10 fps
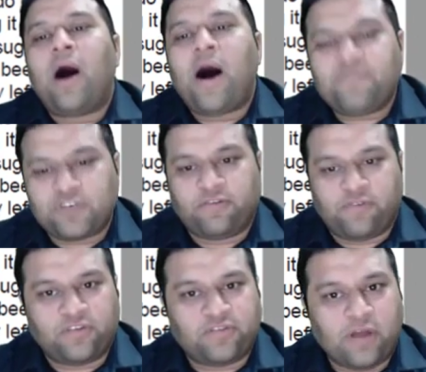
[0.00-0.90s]
after
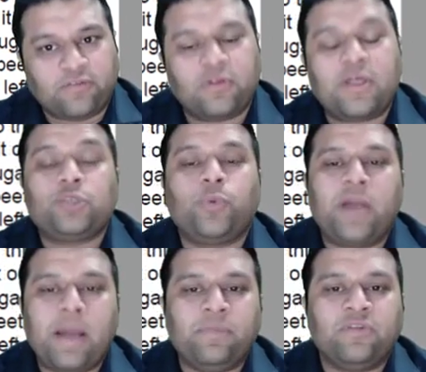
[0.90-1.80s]
first answer. That's
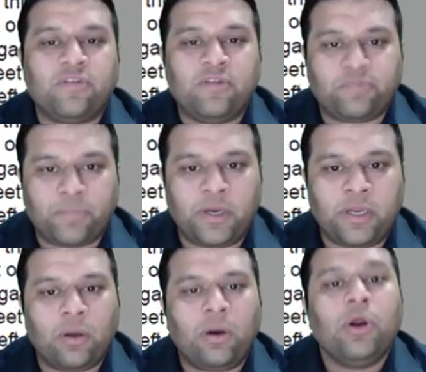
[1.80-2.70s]
what happens in this
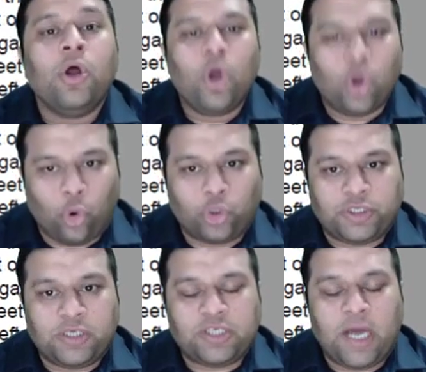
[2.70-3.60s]
particular
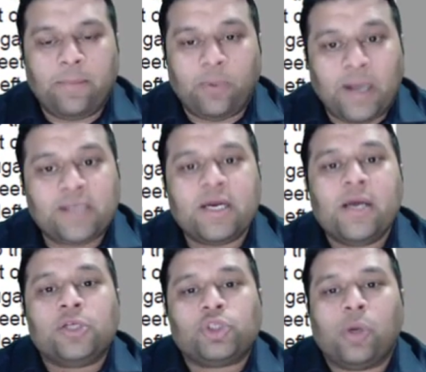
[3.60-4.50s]
question type, right?
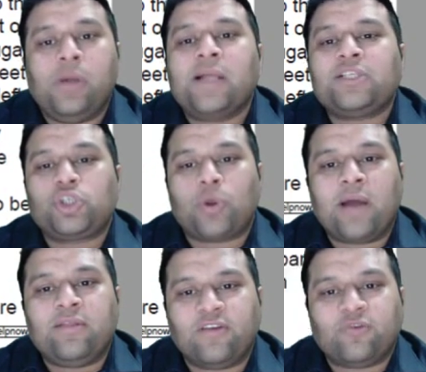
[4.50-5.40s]
So let's
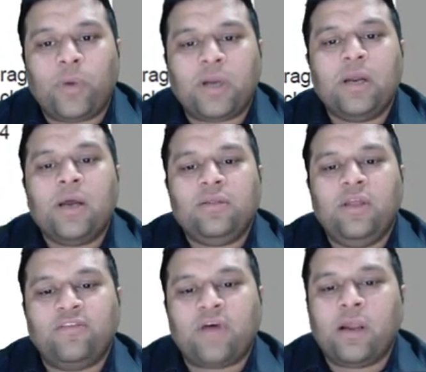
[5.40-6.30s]
try this one.
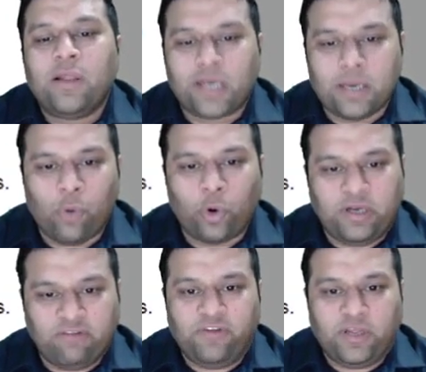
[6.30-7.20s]
These are a little more
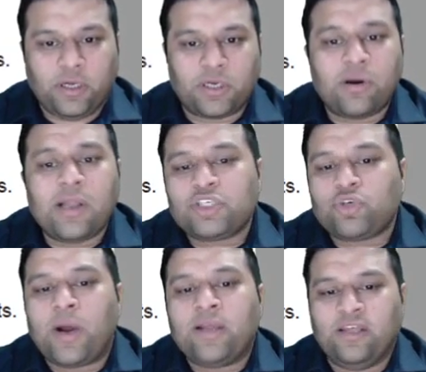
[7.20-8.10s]
difficult. Let's
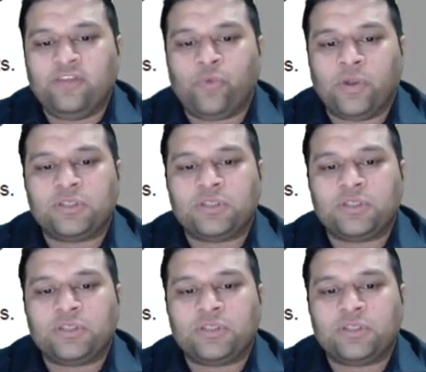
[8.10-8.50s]
try these